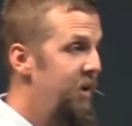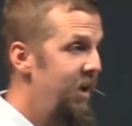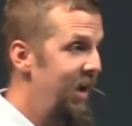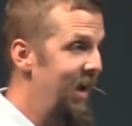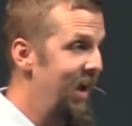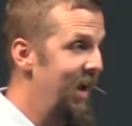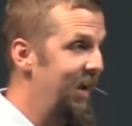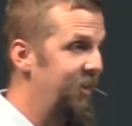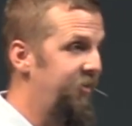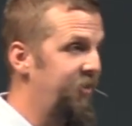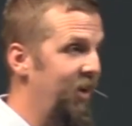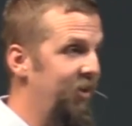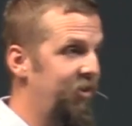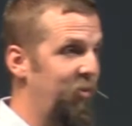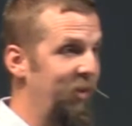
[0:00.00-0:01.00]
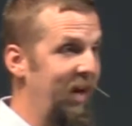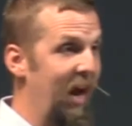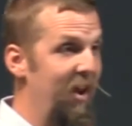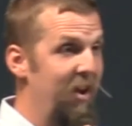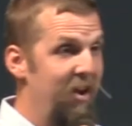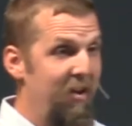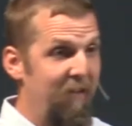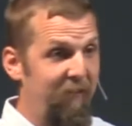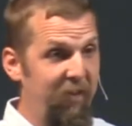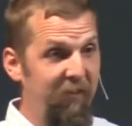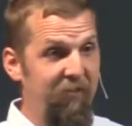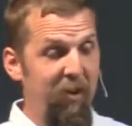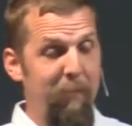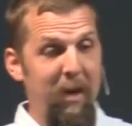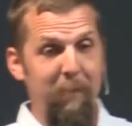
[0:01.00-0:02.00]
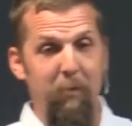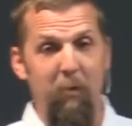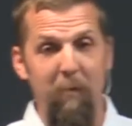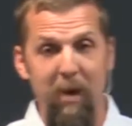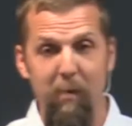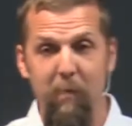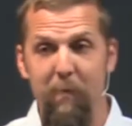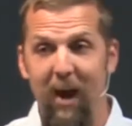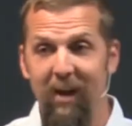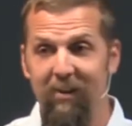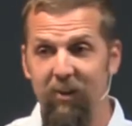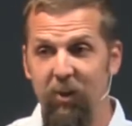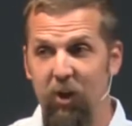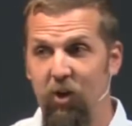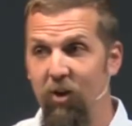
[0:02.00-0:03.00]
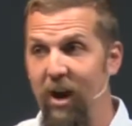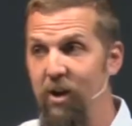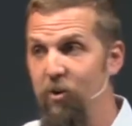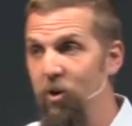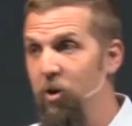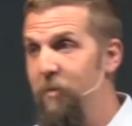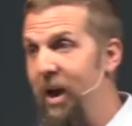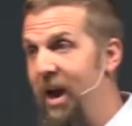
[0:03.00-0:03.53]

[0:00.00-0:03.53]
And uh, so we got 50 people maybe packed into the great room,